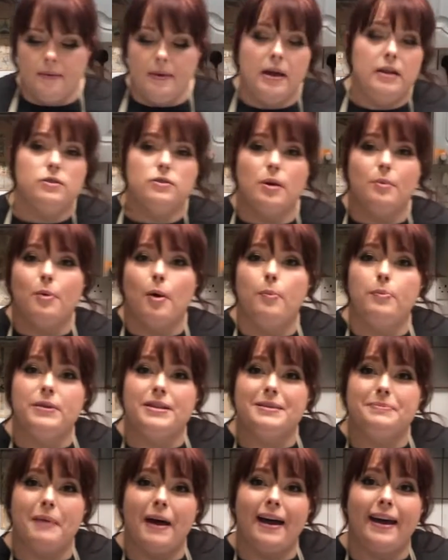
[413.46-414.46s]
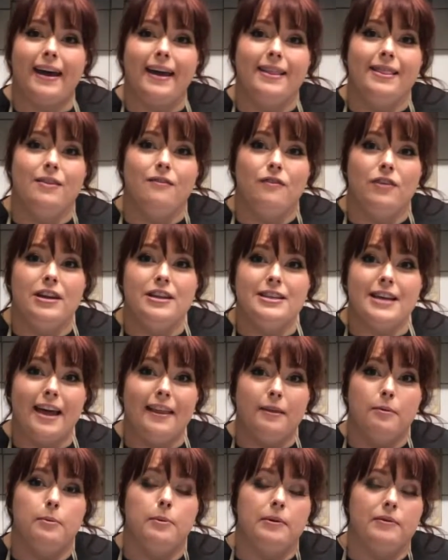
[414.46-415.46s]
Yeah, so I'll pop this back in the fridge
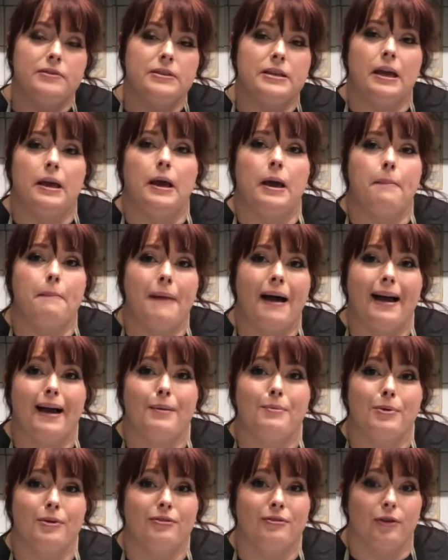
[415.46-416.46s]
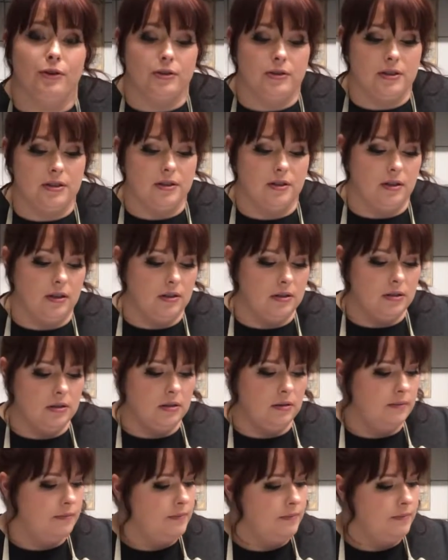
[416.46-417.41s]
and then we'll be able to come back and put fondant on it.